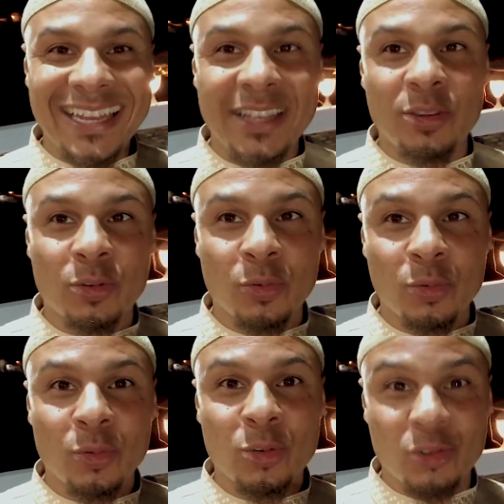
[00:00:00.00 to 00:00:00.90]
I need
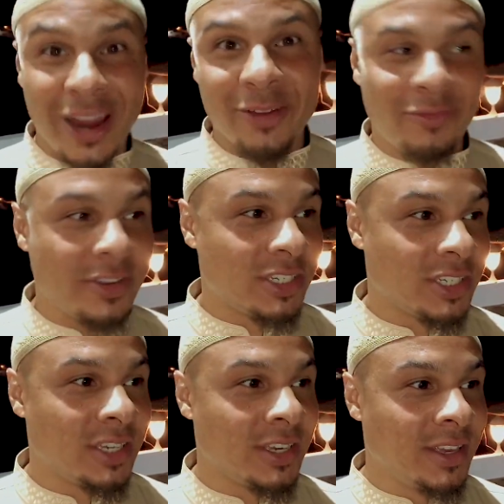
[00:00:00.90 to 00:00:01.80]
to try the
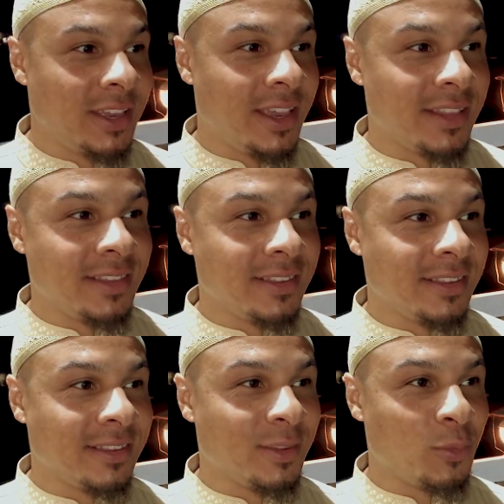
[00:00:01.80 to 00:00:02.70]
fish. And
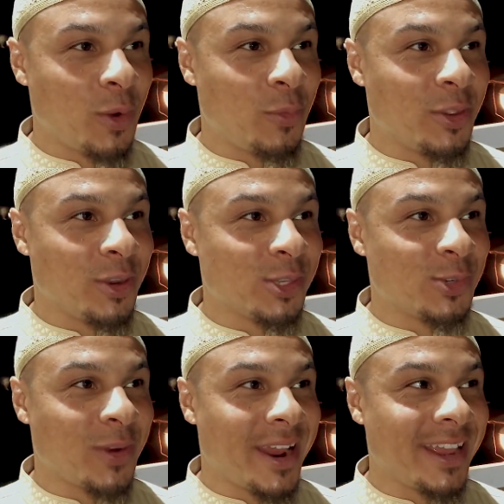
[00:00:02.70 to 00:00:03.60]
this is what we're
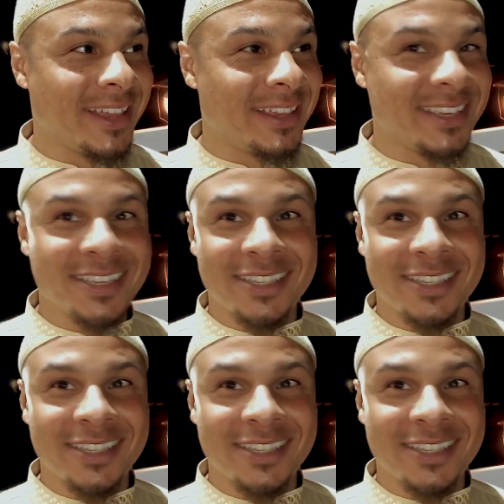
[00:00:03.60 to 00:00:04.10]
gonna try,